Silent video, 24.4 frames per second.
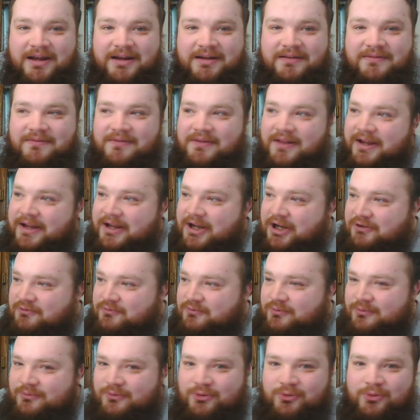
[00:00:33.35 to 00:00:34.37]
I like
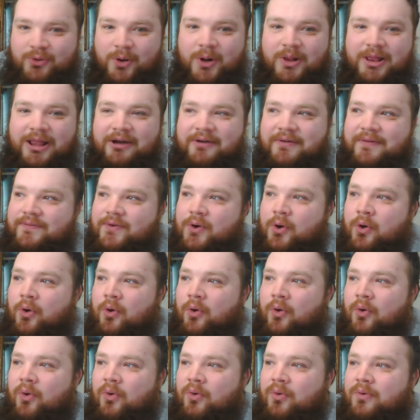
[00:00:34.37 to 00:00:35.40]
crawl out of a
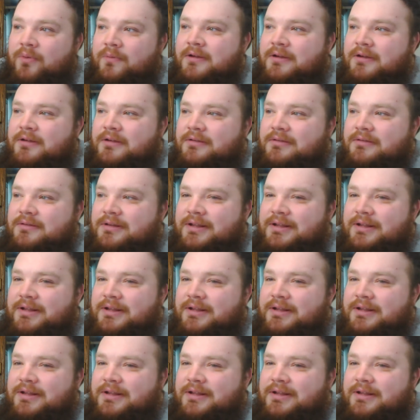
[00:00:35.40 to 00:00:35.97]
hole uh,